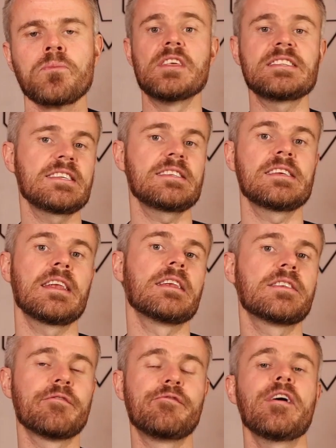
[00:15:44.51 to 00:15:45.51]
This is a
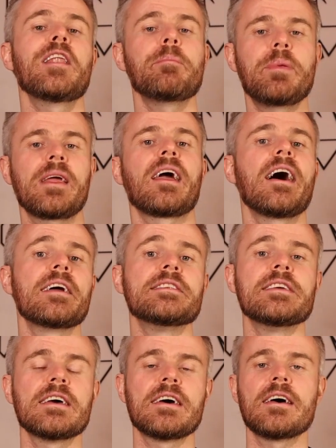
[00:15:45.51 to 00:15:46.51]
developing
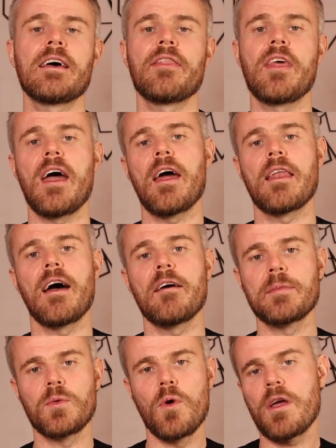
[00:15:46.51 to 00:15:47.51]
idea that
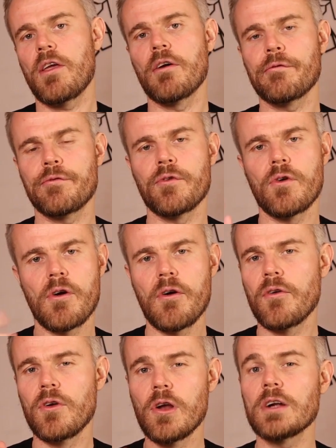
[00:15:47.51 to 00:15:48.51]
I've been working on
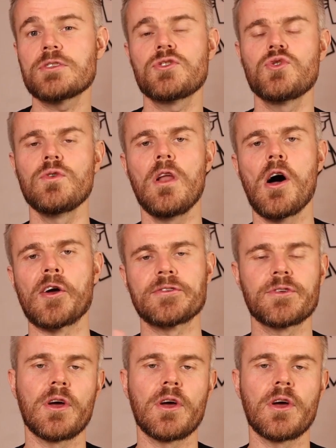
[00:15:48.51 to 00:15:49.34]
for not too long.